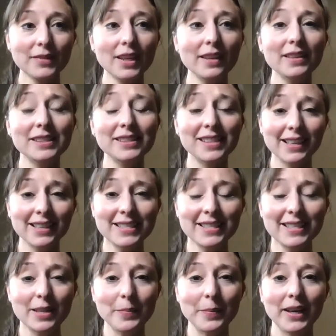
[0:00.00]
The second
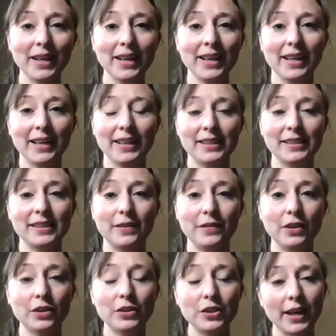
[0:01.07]
tip is if
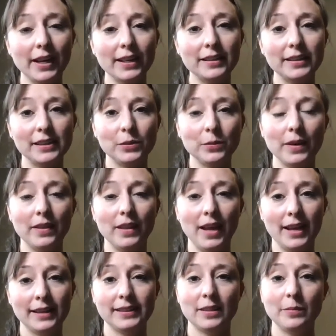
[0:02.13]
your child is one that
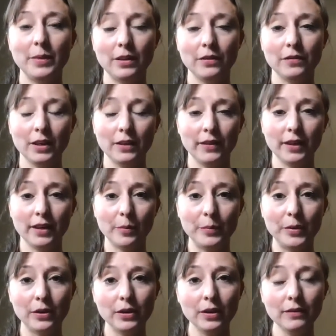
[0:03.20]
has to be in front of the
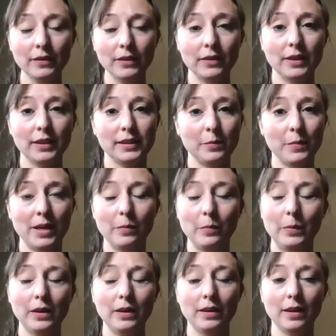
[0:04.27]
computer, this might
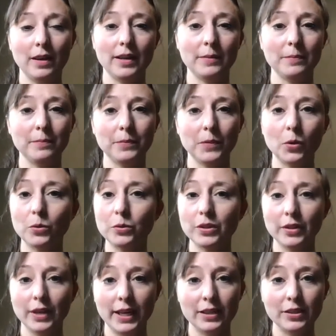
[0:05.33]
be
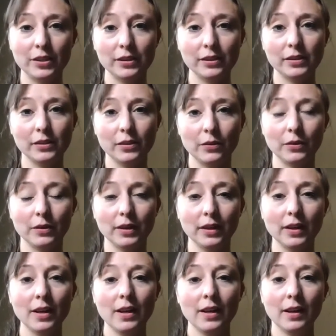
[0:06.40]
older ages or
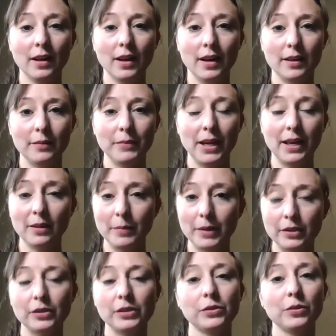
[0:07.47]

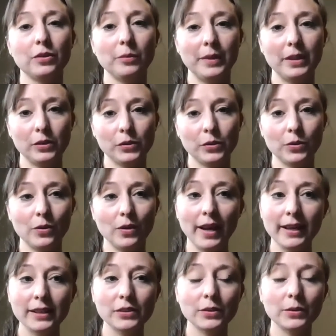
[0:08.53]
elementary school, middle school,
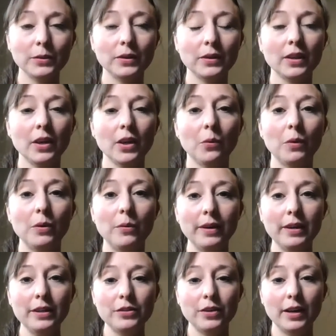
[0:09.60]
high school, we want
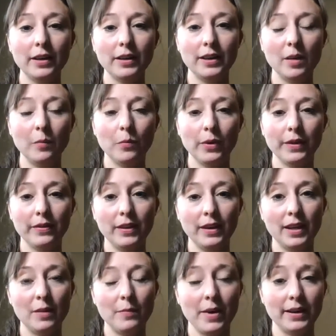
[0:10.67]
to try to keep one thing
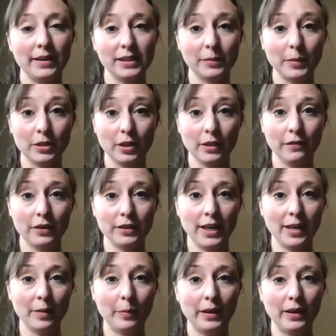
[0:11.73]
in mind, especially for
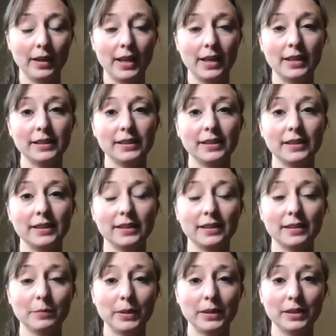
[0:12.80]
typing, and it's this
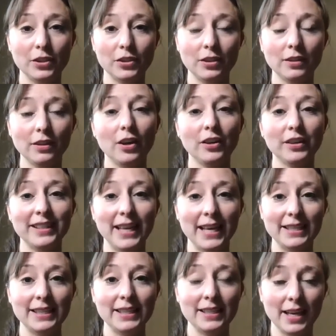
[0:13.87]
position called
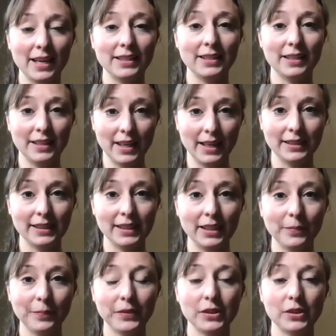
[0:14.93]
90-90-90.
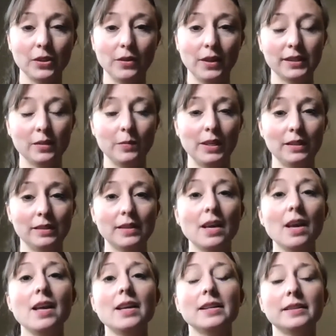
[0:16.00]
So this means
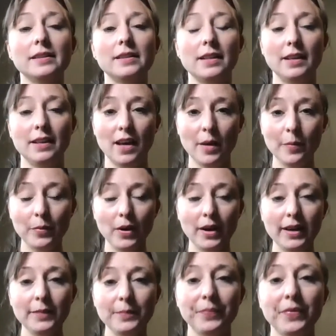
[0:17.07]
sitting
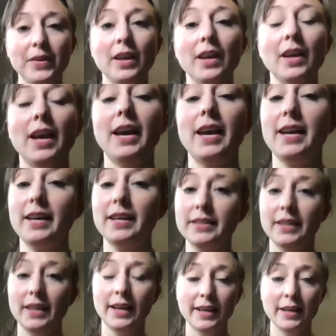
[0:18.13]
upright,
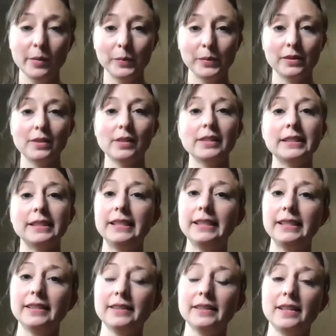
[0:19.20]
and hips,
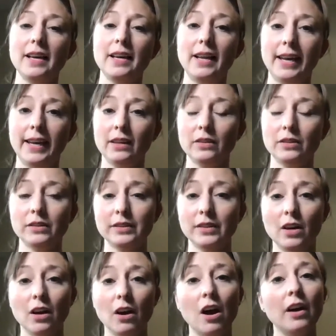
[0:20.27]
knees, and ankles
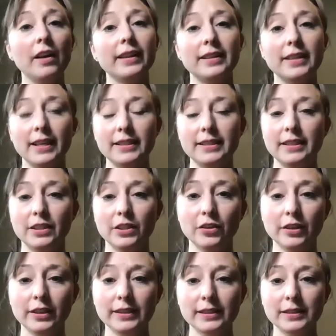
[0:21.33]
are all at 90
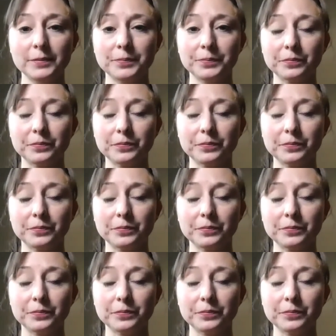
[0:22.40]
degrees.